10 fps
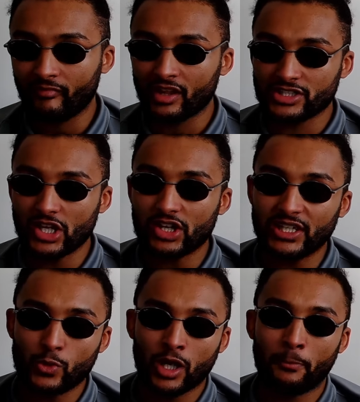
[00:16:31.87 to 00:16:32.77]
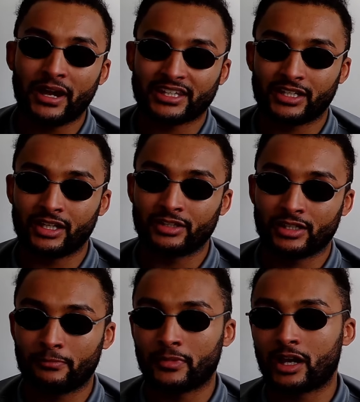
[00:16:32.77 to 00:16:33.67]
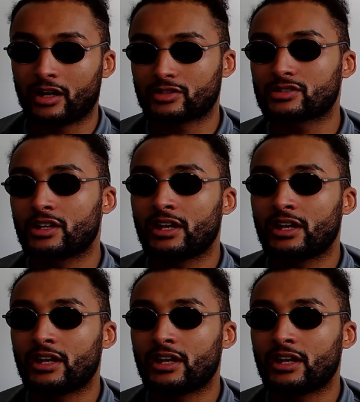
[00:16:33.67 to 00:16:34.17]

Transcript: Turkey will come back to London in March